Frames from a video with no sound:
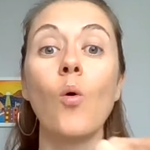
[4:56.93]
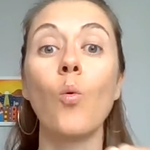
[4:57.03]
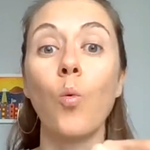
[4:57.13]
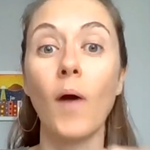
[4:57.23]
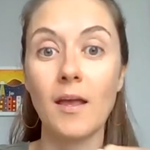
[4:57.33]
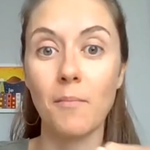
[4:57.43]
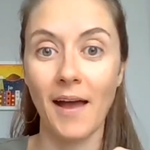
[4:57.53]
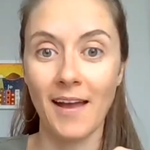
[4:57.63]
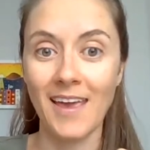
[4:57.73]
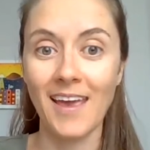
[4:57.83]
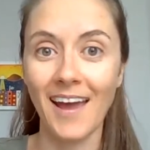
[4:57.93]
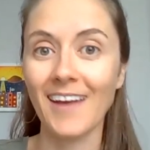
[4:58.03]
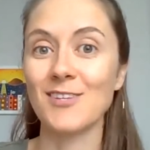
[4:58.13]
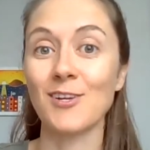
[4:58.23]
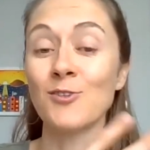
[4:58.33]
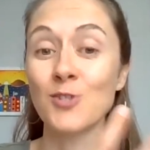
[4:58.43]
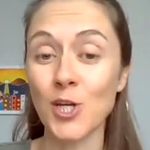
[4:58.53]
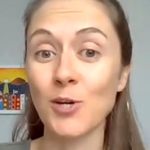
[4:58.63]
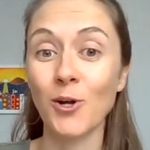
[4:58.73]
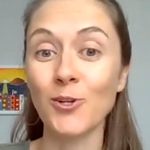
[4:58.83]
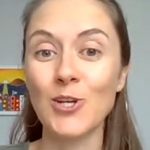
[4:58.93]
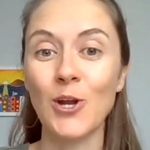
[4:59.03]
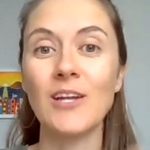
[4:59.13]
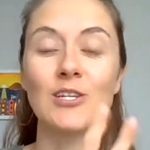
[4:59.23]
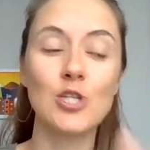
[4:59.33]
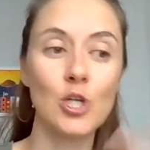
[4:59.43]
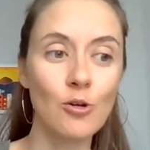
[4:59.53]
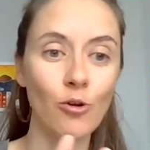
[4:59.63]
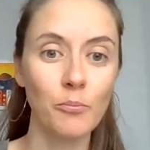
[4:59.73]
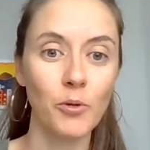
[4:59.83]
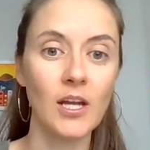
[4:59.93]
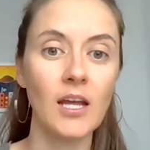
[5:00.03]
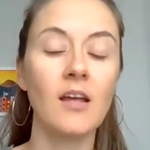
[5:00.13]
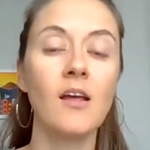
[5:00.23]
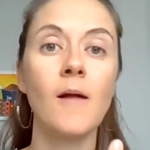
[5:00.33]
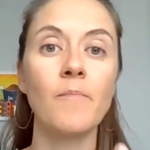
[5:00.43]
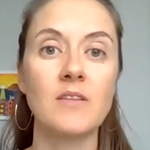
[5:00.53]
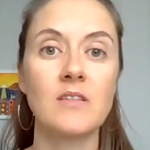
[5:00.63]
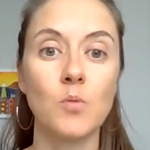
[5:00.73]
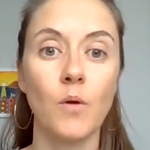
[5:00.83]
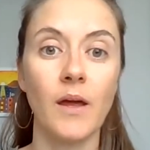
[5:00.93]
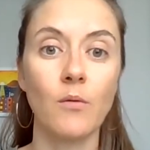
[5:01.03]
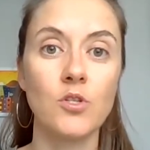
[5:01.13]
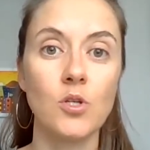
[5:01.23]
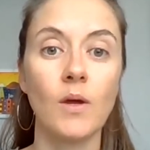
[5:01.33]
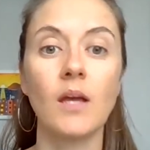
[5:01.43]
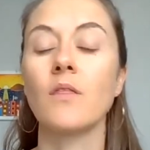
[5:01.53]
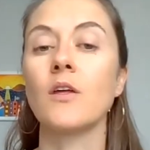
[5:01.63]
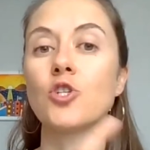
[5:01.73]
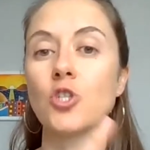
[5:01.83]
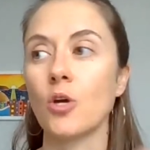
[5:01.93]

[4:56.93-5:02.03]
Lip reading: way back here as a 2-year-old, in a 2-year-old body, this is what they were doing that